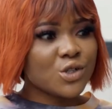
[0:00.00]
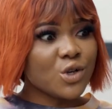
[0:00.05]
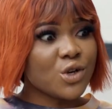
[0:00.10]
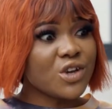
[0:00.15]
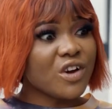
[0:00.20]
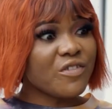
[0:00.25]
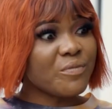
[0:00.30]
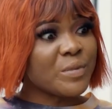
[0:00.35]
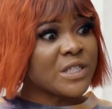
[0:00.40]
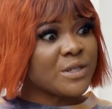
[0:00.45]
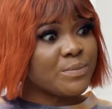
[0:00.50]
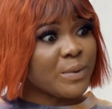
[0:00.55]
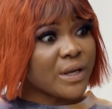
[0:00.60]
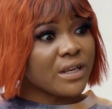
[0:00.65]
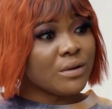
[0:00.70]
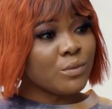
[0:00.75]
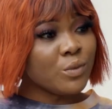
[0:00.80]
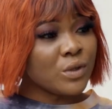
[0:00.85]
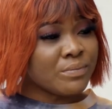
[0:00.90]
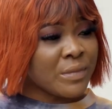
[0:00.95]
so you have been
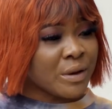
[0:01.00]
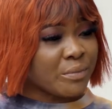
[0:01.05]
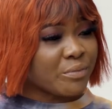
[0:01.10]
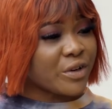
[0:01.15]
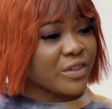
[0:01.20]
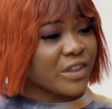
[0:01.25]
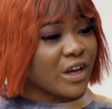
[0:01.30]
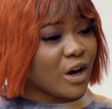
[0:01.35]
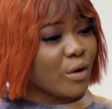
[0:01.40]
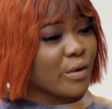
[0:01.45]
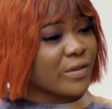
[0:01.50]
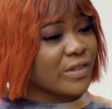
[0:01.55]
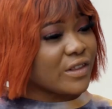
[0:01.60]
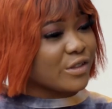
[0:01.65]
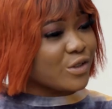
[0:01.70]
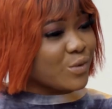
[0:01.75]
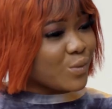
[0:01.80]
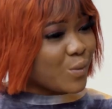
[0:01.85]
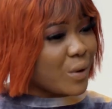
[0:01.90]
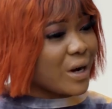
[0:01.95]
speaking with my brother all
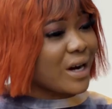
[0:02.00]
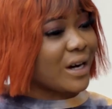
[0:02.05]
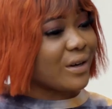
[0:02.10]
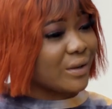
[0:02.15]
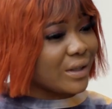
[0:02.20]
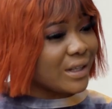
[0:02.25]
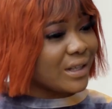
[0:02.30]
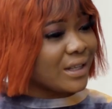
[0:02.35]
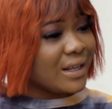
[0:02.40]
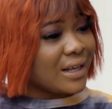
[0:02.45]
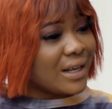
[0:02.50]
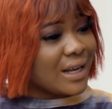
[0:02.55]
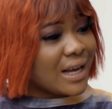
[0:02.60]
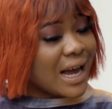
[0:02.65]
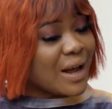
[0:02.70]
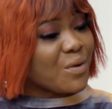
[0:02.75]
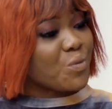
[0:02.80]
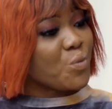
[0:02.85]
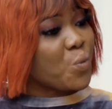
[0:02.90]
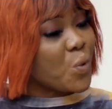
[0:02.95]
this while,
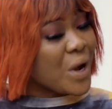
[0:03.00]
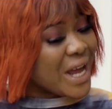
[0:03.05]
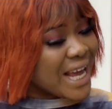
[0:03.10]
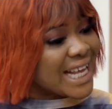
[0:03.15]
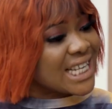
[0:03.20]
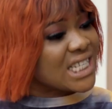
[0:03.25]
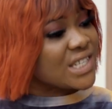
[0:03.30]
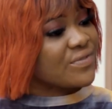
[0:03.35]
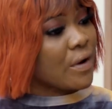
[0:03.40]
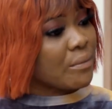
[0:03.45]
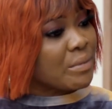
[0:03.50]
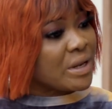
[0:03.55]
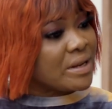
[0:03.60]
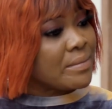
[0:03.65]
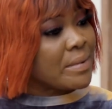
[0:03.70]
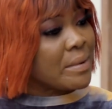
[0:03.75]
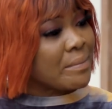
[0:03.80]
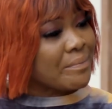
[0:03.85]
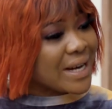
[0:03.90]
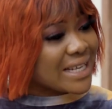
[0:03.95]
and we, his
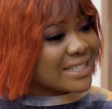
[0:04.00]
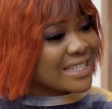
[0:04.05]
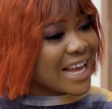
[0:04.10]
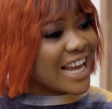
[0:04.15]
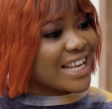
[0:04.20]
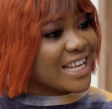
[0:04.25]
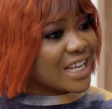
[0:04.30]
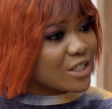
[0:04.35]
family members, are